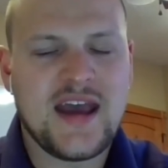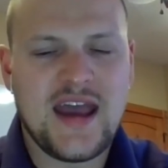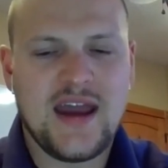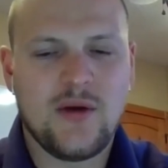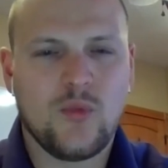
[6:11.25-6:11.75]

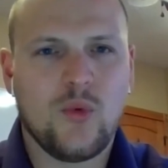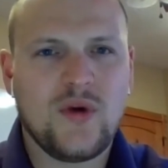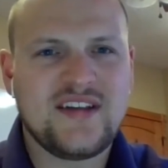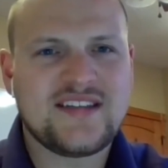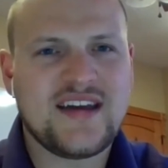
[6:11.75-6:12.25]
And when
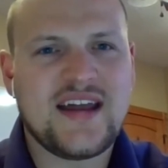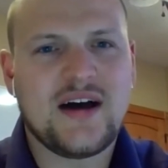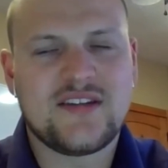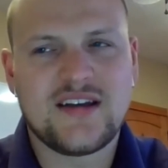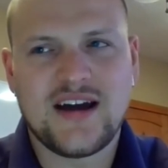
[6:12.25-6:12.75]
we set
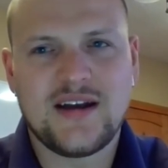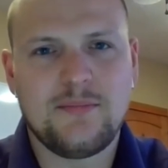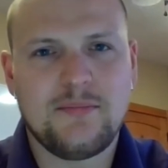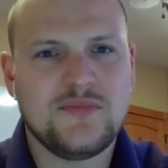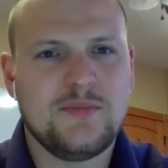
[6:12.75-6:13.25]
out to kind of
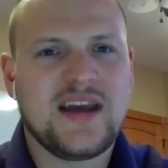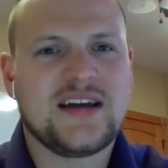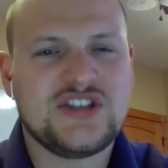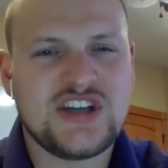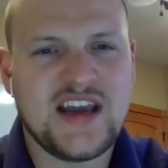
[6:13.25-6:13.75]
make
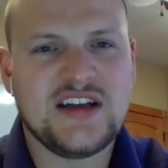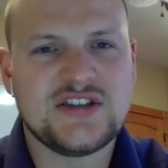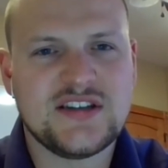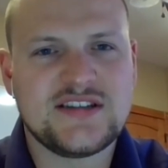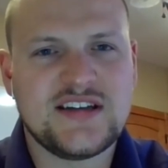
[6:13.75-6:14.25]
a change
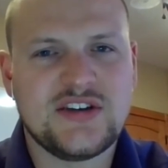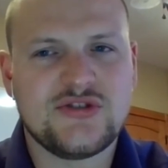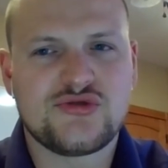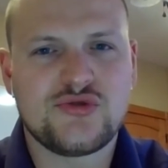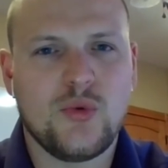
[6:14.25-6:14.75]
in this industry,